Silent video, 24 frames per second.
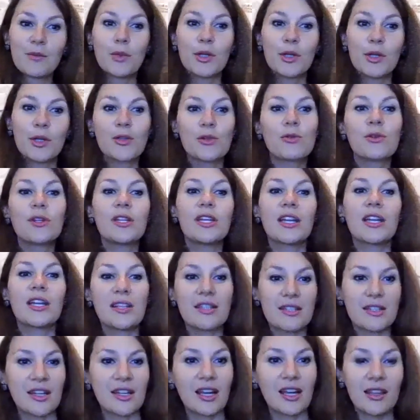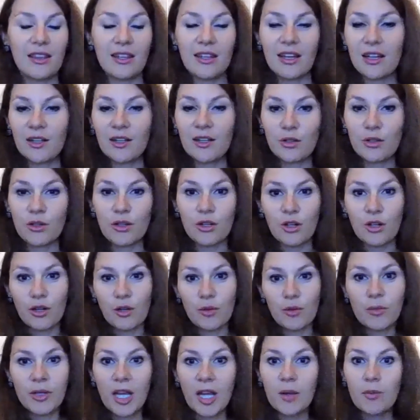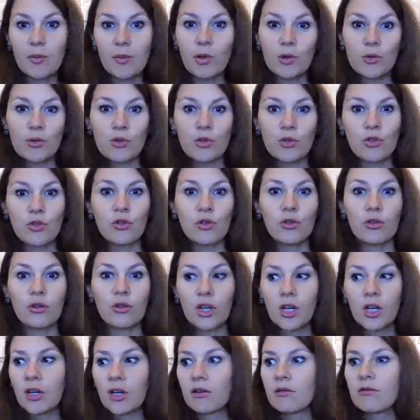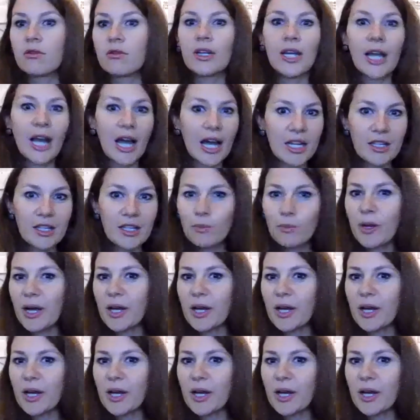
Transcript: but to the extent that you're going to be able to react,